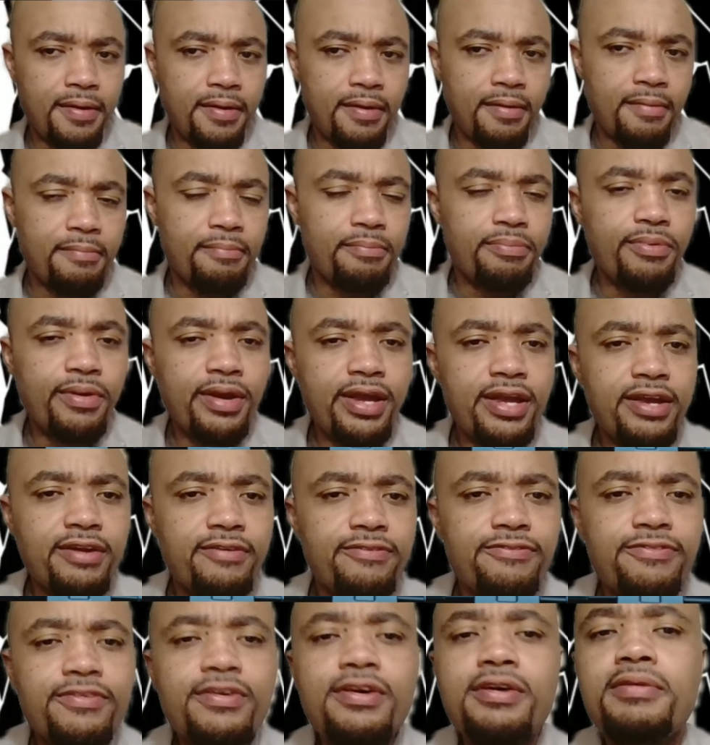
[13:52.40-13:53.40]
break
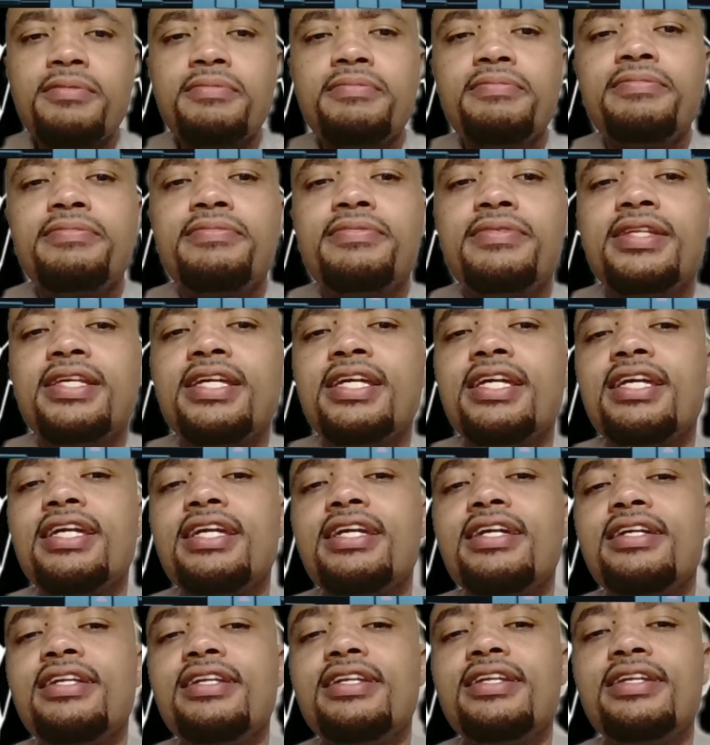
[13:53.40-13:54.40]
from
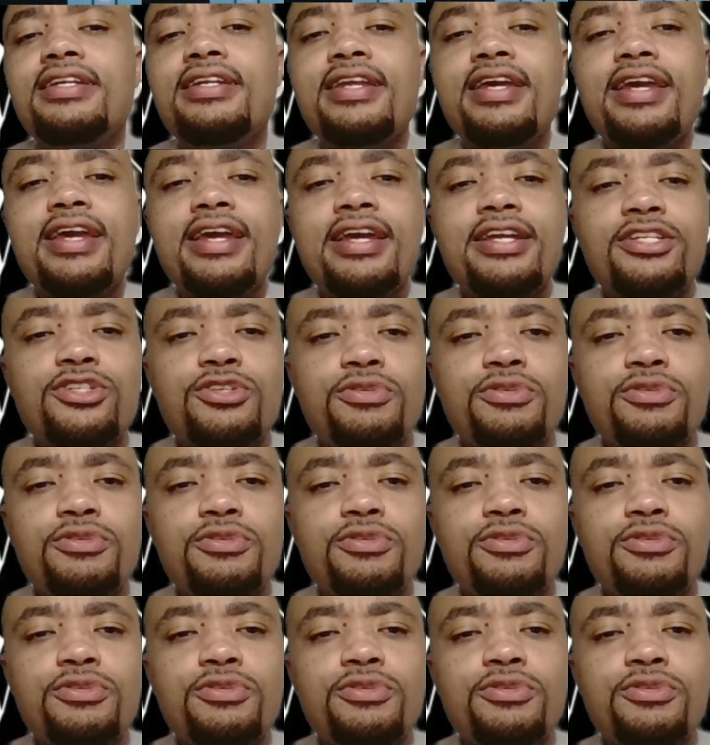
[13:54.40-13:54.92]
the need to